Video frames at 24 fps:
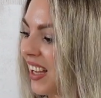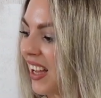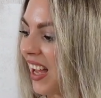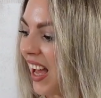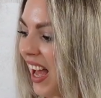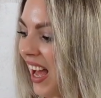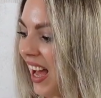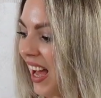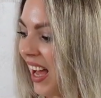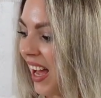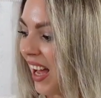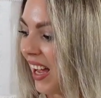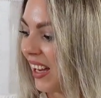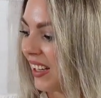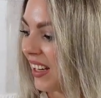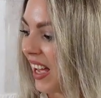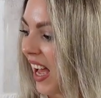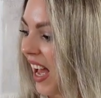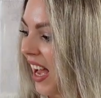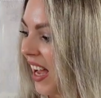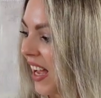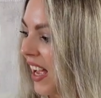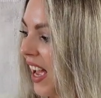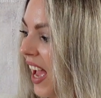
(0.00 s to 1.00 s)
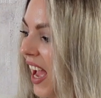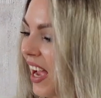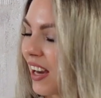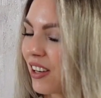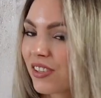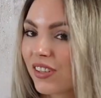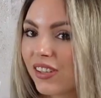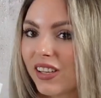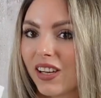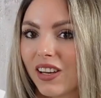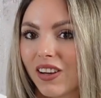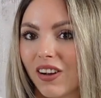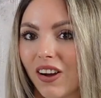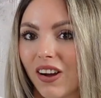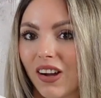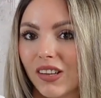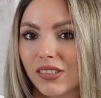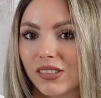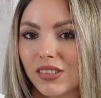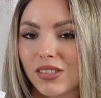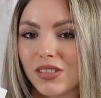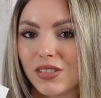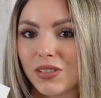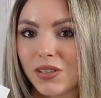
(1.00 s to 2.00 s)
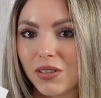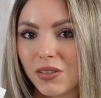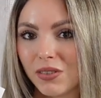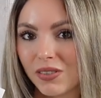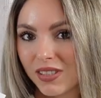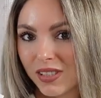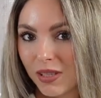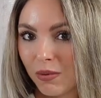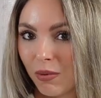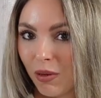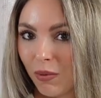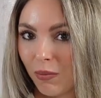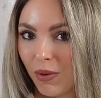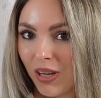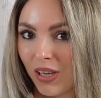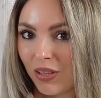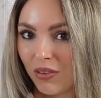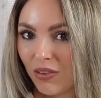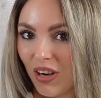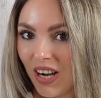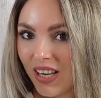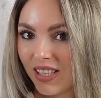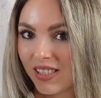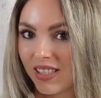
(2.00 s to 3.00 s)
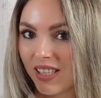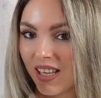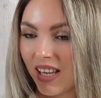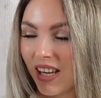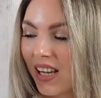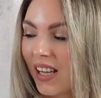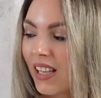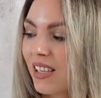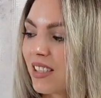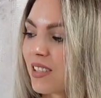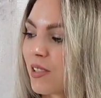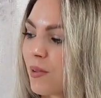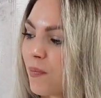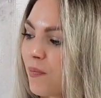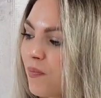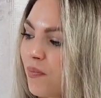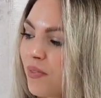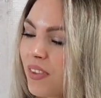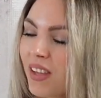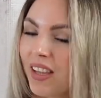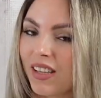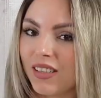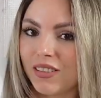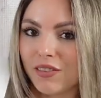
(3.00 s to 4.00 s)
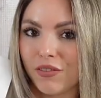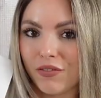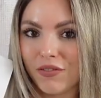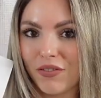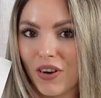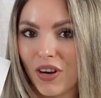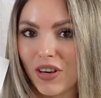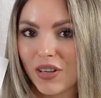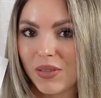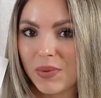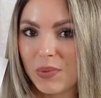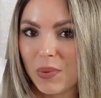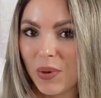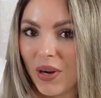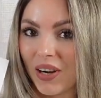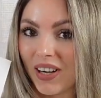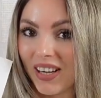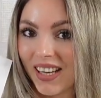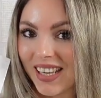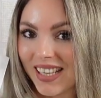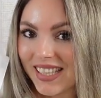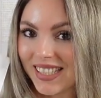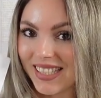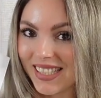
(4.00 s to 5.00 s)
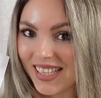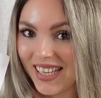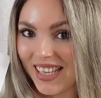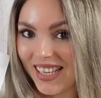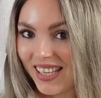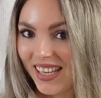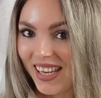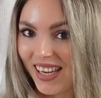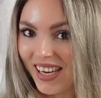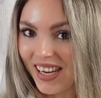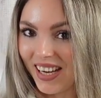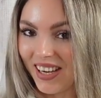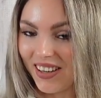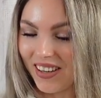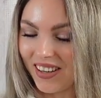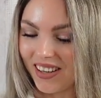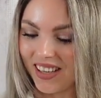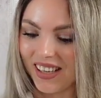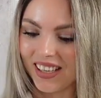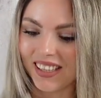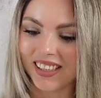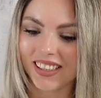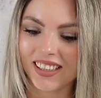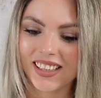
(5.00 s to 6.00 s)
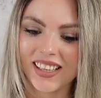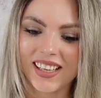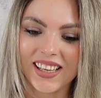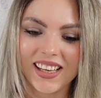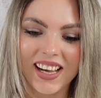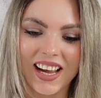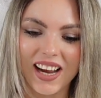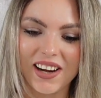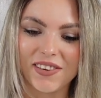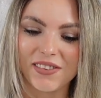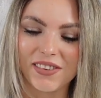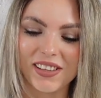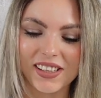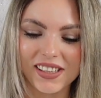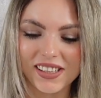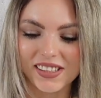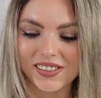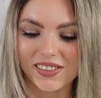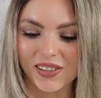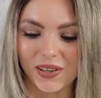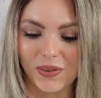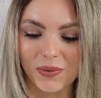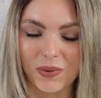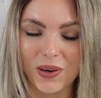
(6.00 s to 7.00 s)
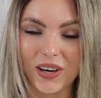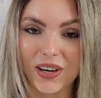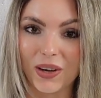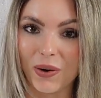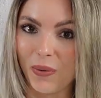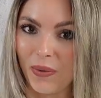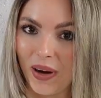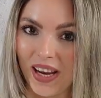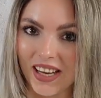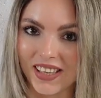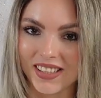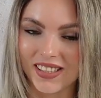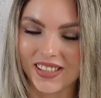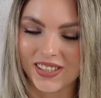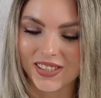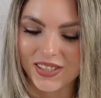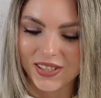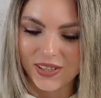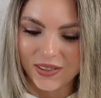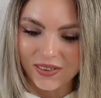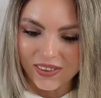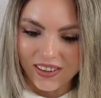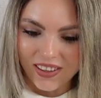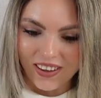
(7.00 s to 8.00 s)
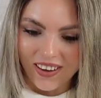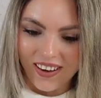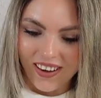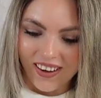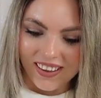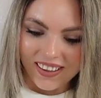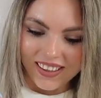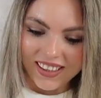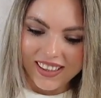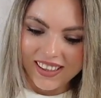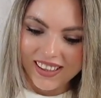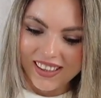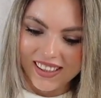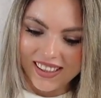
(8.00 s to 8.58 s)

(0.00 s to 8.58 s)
And I actually got two Zimmerman dresses. The first one is in here. I really don't want to wait too long.